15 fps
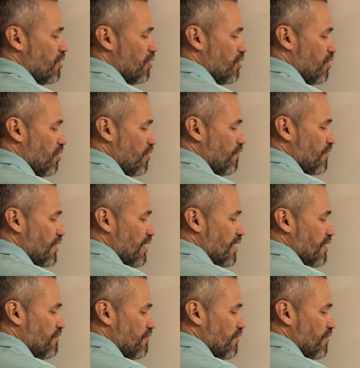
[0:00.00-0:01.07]
of
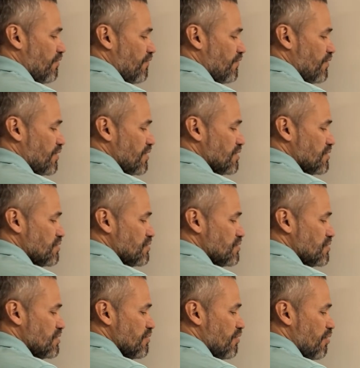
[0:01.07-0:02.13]
f of t sub
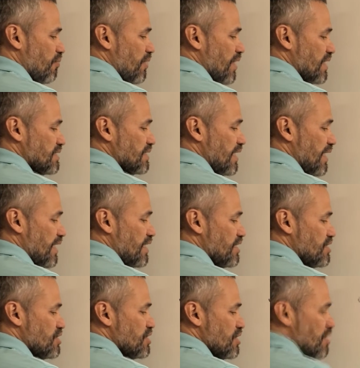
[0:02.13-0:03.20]
0 plus
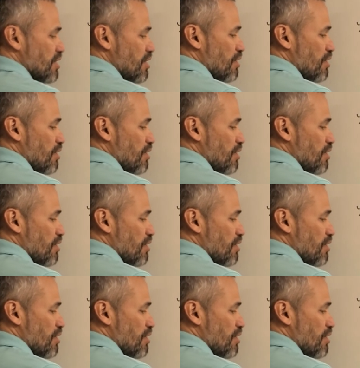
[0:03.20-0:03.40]
h